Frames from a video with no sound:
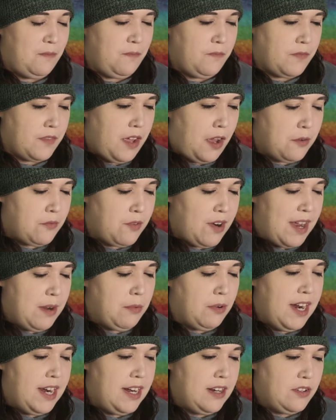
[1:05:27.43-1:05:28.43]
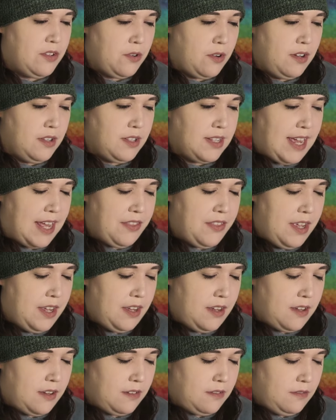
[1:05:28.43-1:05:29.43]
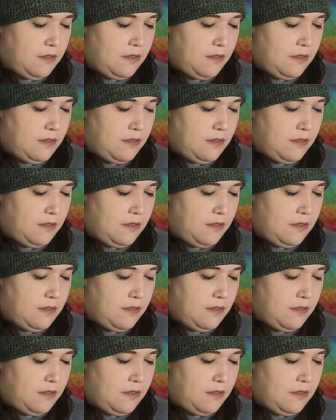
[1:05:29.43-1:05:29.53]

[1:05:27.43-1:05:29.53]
All right, we're headed towards, I think,